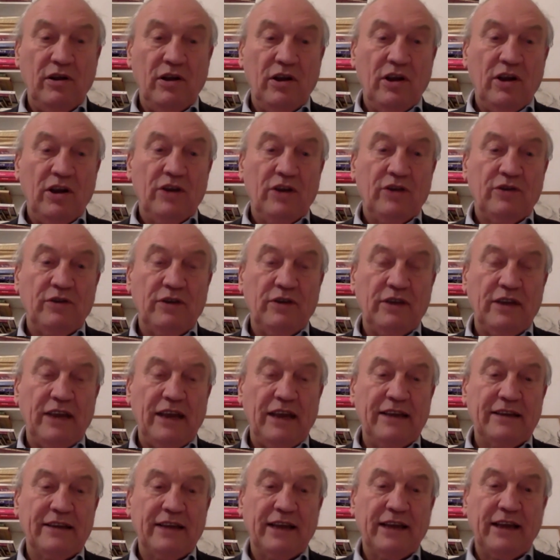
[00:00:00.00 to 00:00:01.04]
So it's
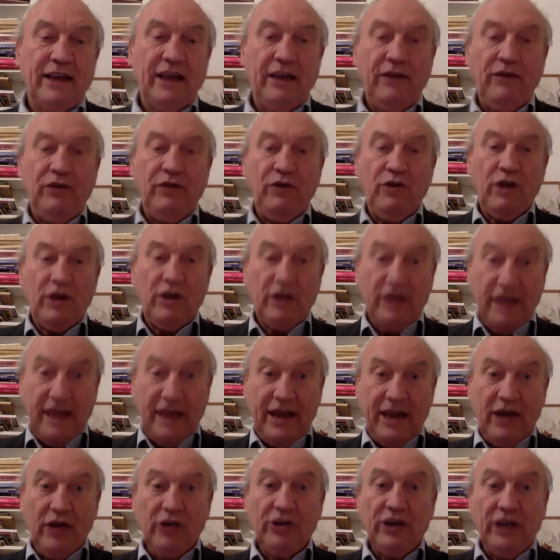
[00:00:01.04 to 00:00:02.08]
like if you are
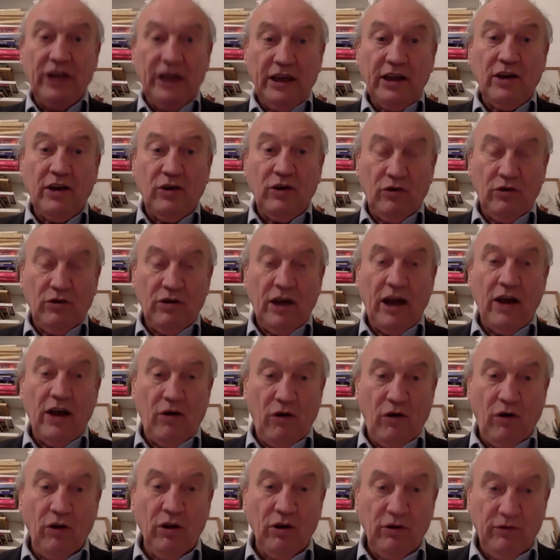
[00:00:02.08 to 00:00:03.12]
chaotic uh,
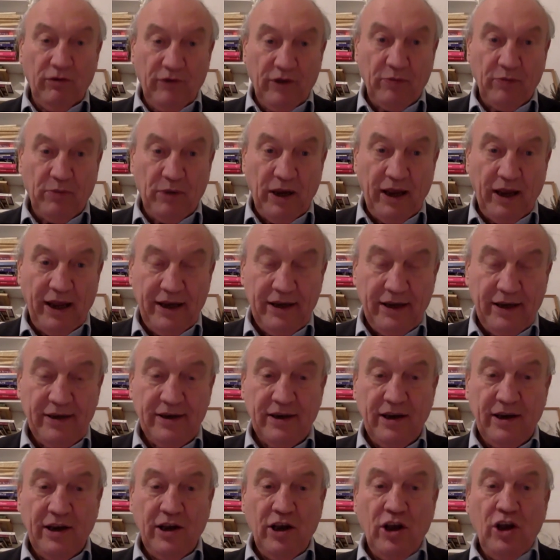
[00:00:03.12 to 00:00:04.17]
all over the place,
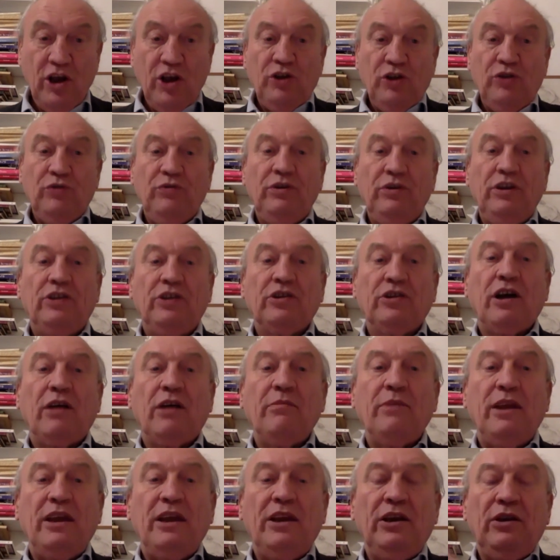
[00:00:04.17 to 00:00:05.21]
you need to come
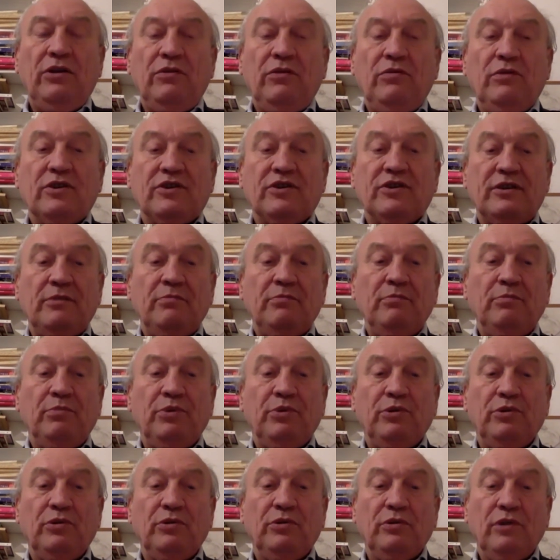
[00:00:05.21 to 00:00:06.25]
into a
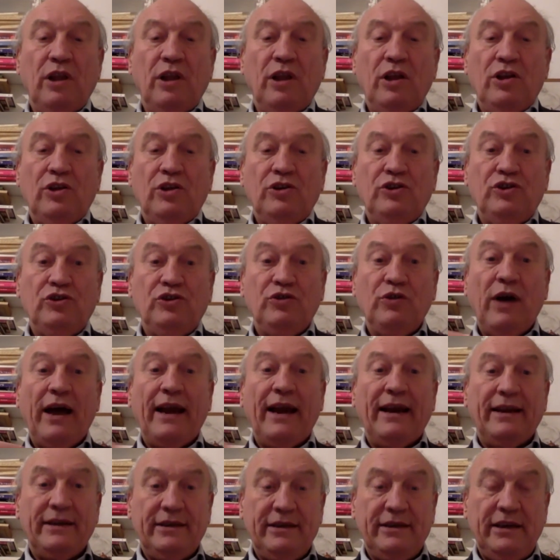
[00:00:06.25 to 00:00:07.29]
simple
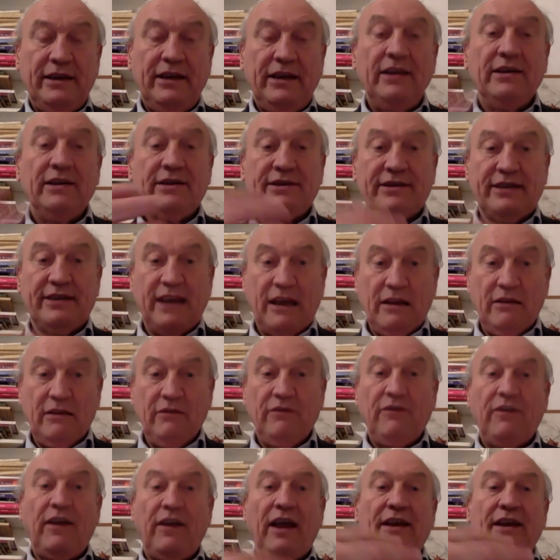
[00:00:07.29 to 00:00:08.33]
duality, self
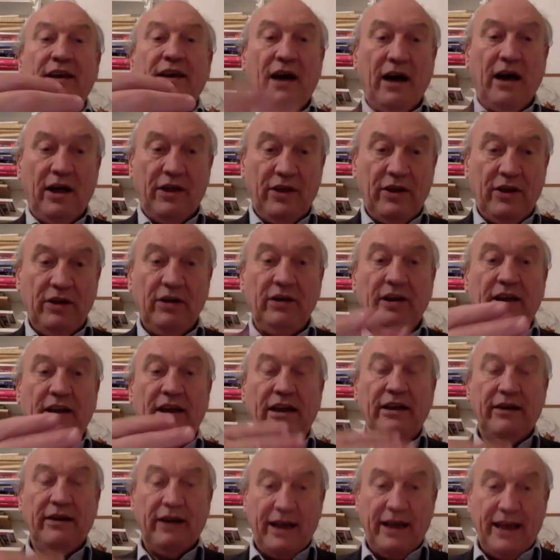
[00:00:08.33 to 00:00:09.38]
and other.
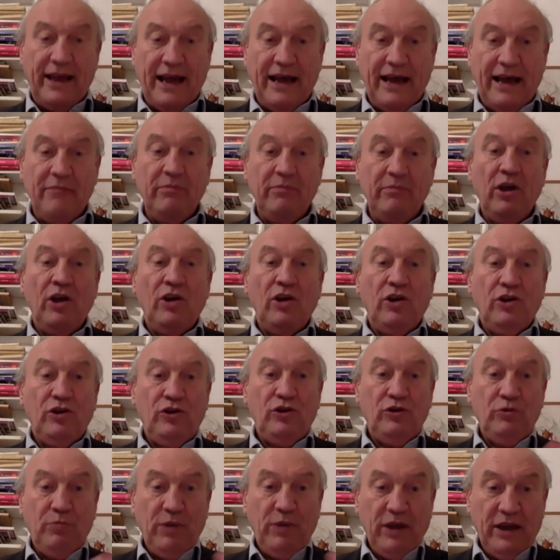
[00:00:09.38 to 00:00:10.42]
Here I am. You
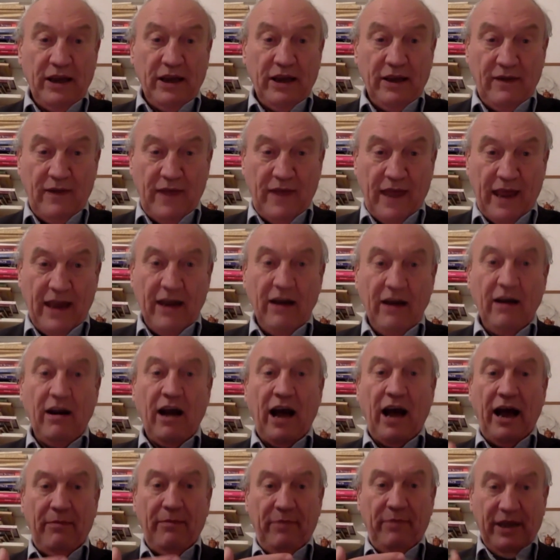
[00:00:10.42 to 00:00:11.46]
begin there.
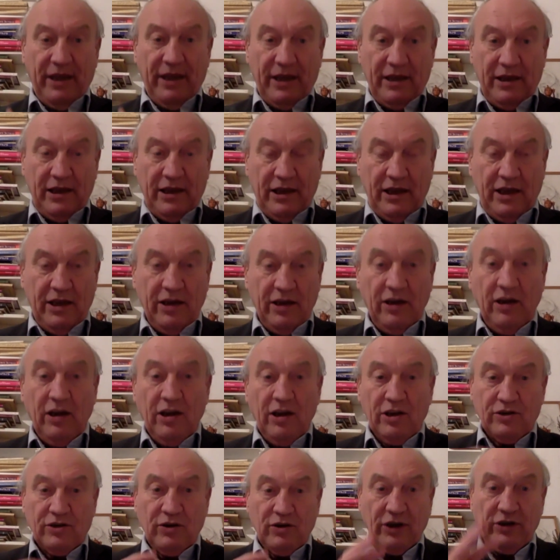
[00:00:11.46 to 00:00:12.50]
I begin mm. here.
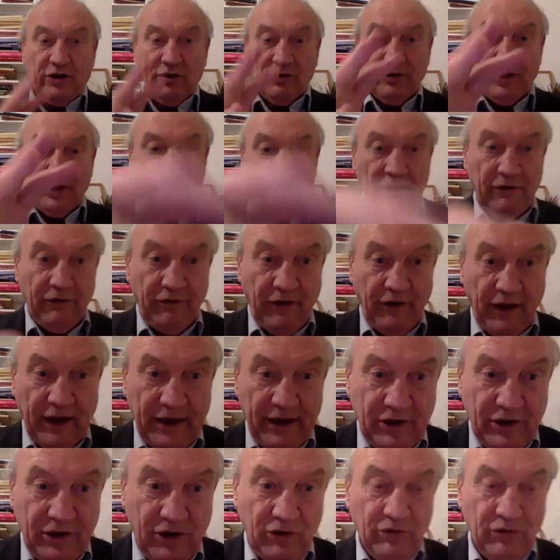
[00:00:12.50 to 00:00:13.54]
So I don't
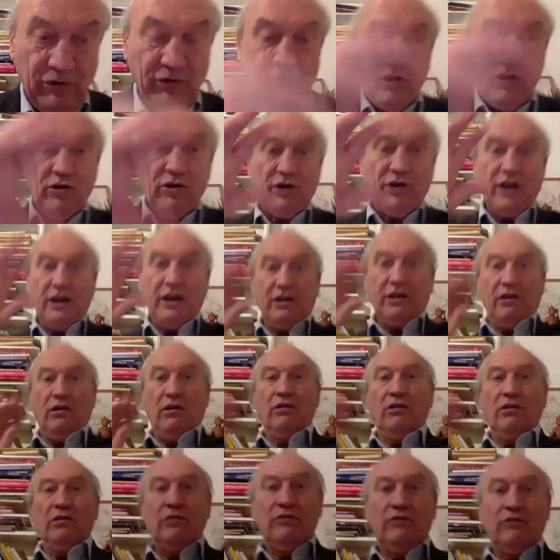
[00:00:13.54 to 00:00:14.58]
invade you or get mm.
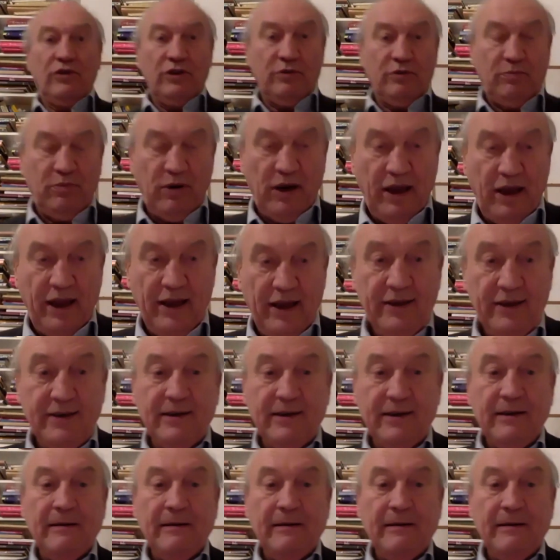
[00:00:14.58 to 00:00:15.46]
all over the place.